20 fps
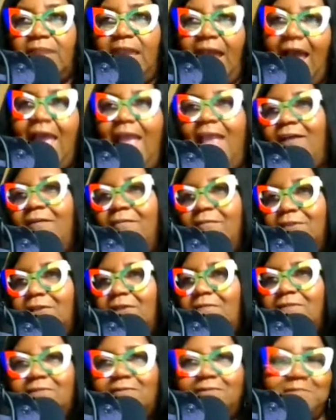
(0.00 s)
I ain't going to
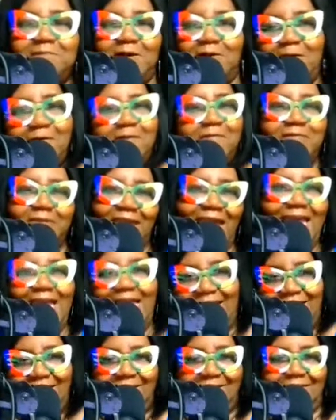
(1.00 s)
talk to them the whole
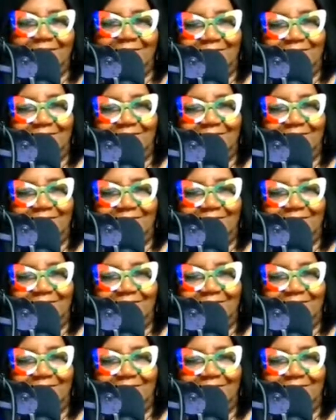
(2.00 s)
day.